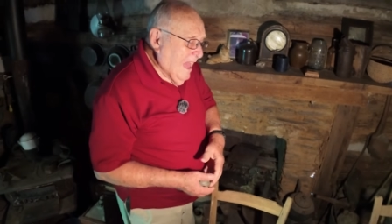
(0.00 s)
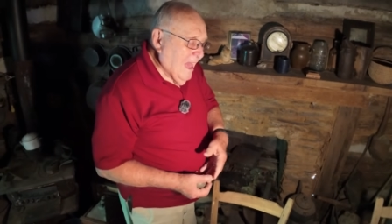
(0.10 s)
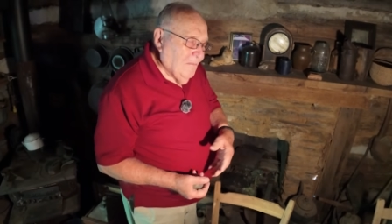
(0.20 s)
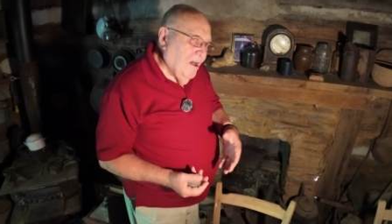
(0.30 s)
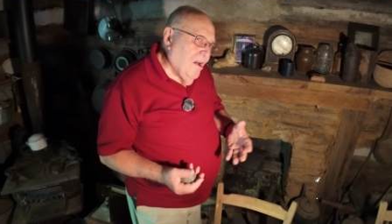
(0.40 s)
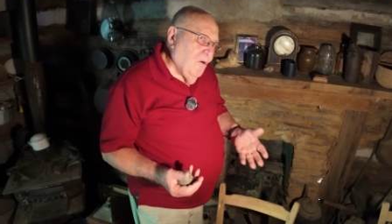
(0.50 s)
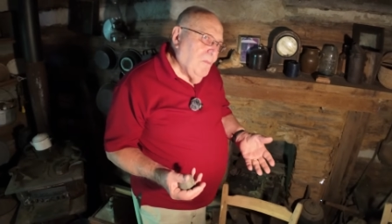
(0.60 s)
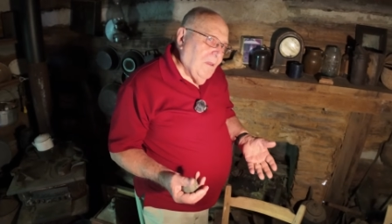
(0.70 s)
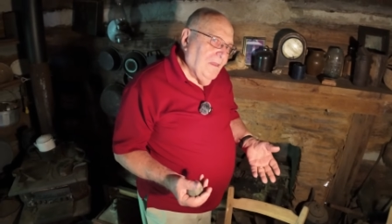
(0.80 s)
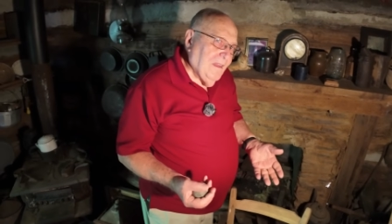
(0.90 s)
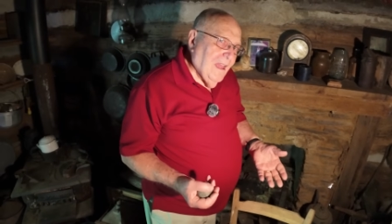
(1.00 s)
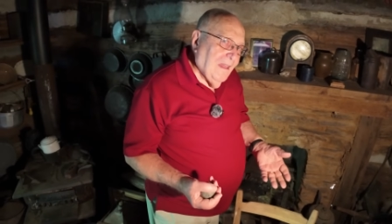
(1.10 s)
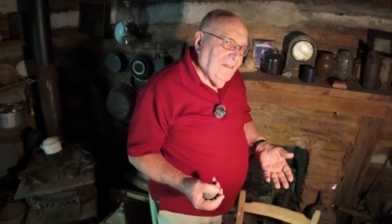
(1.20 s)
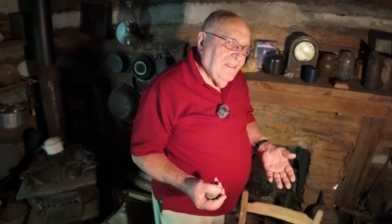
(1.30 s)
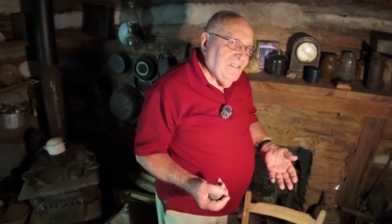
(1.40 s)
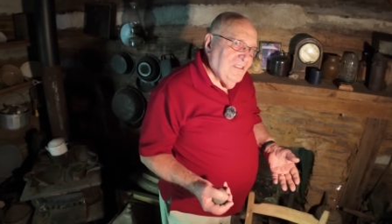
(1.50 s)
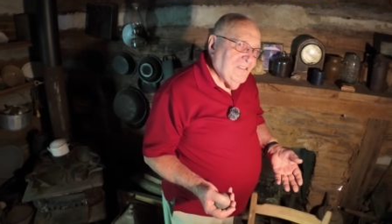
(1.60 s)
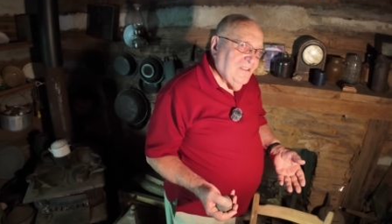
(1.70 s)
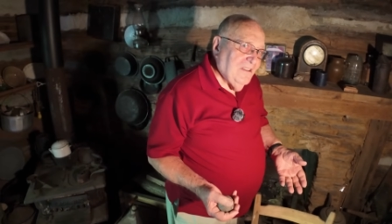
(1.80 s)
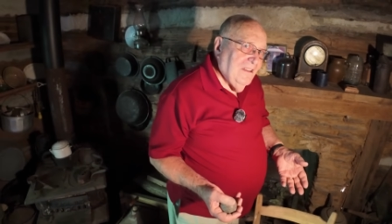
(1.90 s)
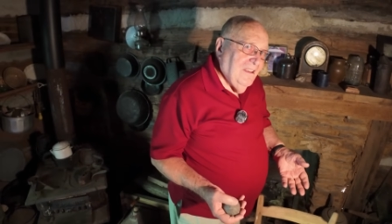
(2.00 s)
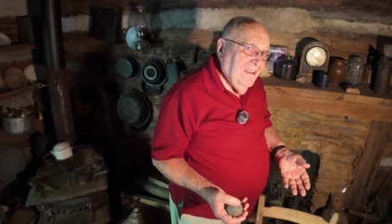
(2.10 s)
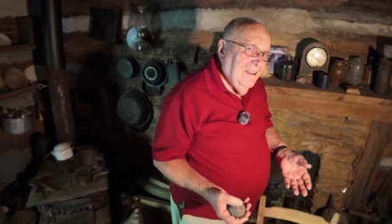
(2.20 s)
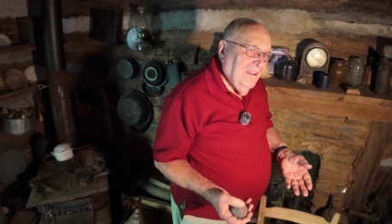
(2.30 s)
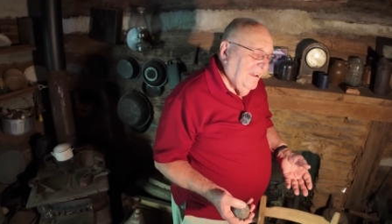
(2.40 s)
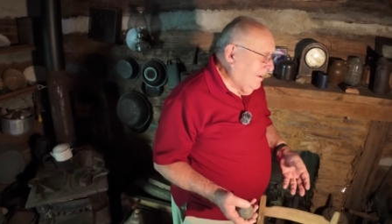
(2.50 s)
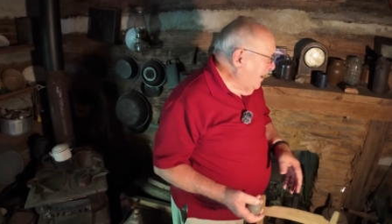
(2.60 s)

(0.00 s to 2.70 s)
hoping, now this is a